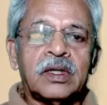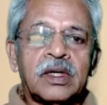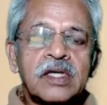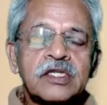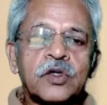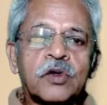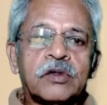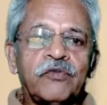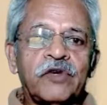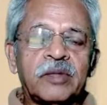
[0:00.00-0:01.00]
has got a
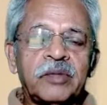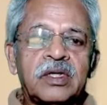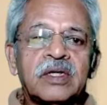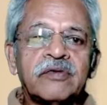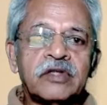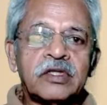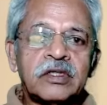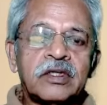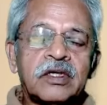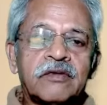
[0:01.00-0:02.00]
very big
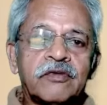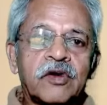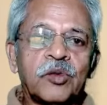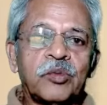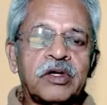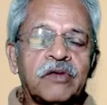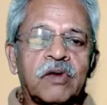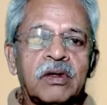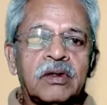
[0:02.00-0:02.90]
affinity for the B12.